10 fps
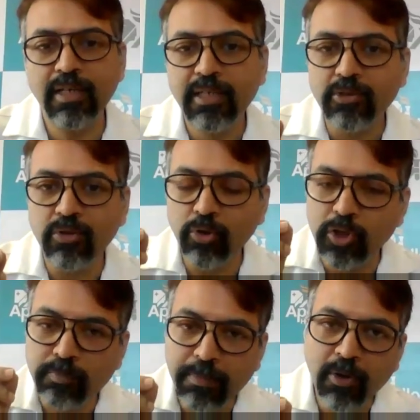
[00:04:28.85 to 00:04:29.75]
So those
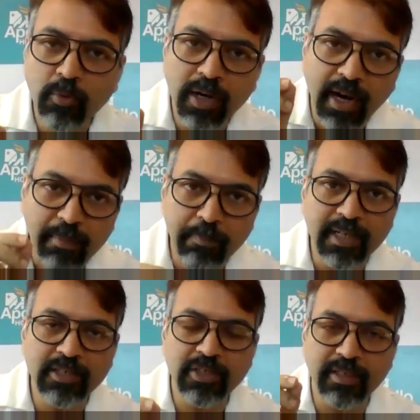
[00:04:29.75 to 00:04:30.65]
people who are
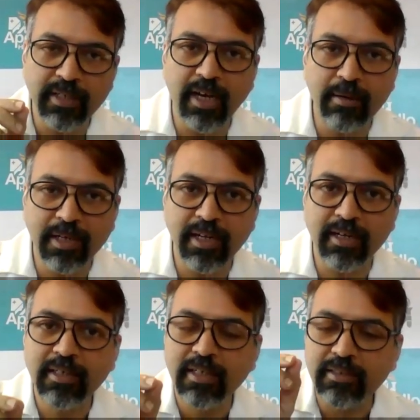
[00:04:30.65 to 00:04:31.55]
hypertension and diabetic,
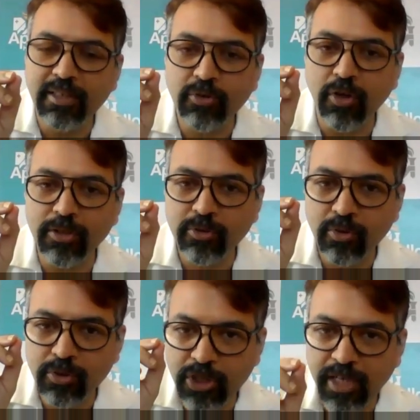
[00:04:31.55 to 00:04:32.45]
they should also
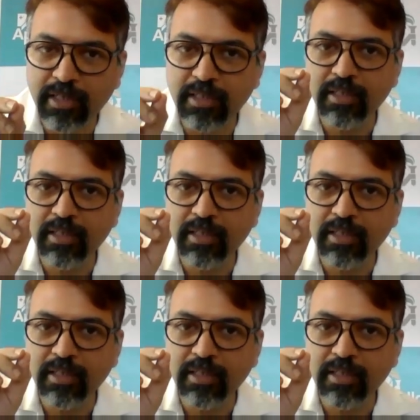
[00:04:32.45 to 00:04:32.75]
check